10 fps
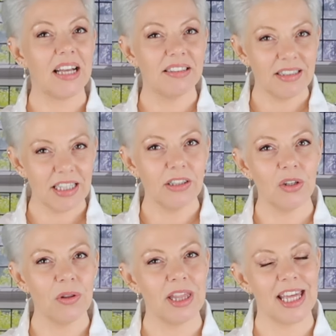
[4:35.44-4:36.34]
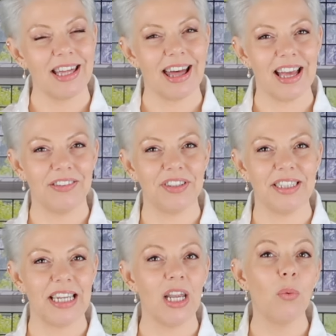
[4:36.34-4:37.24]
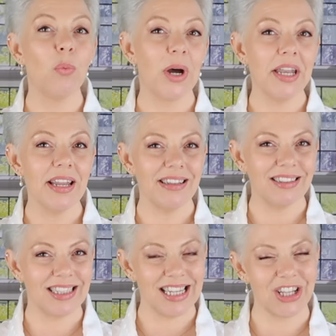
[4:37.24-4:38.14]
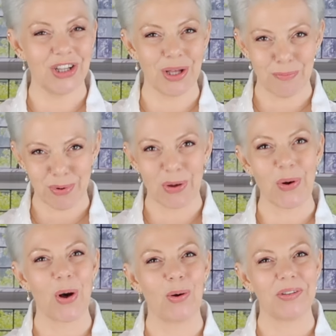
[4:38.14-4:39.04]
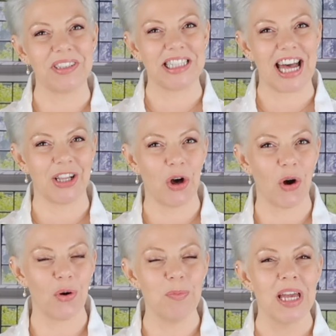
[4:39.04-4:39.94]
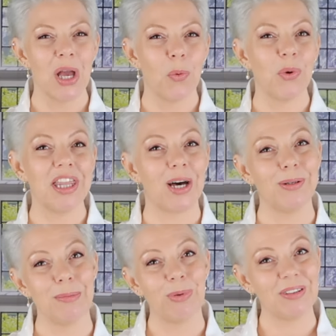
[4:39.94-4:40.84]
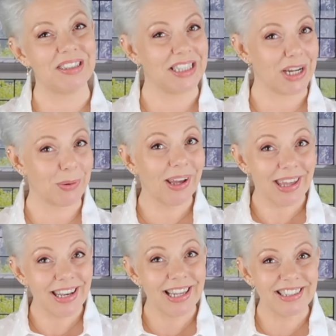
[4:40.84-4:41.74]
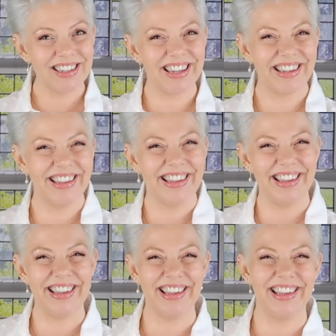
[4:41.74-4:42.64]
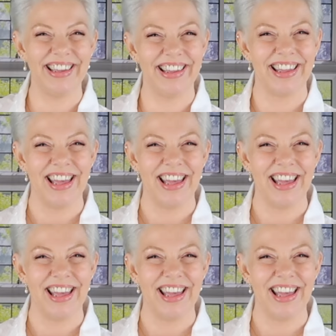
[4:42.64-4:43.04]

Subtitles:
I still don't think I have seen one single Boho style home without a monstera in it.